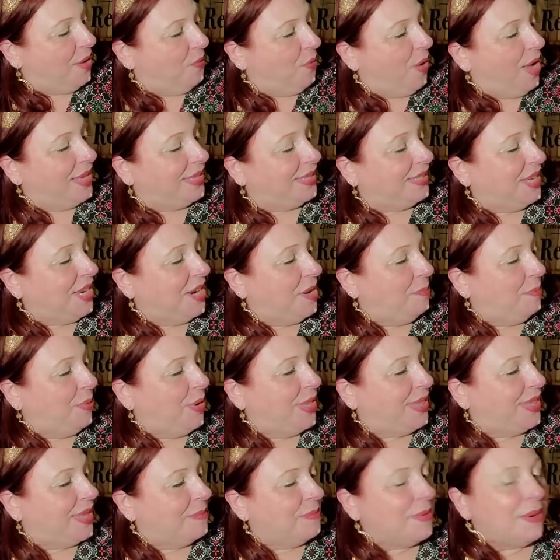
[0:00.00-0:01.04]
I was going to
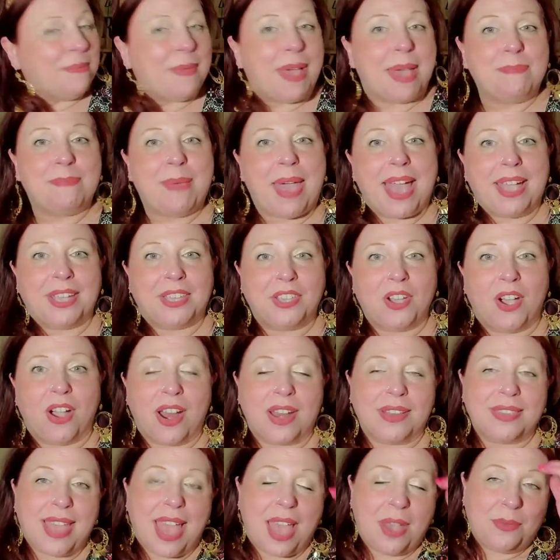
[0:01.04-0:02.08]
put them in my
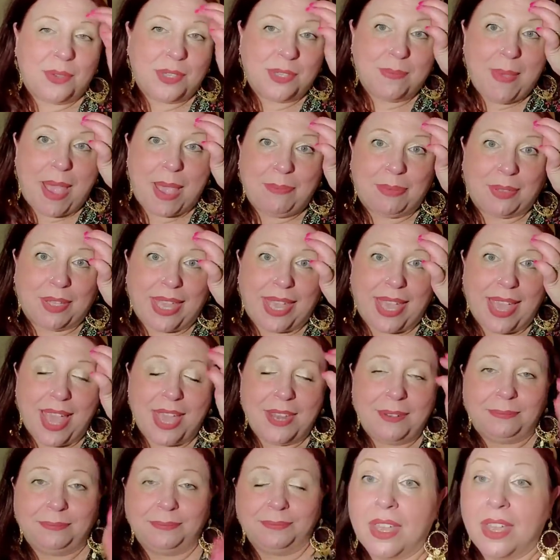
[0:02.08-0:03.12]
backyard. That was my
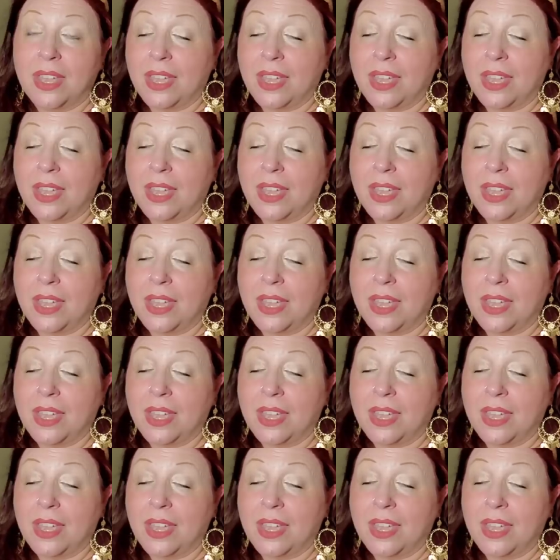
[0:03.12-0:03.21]
plan.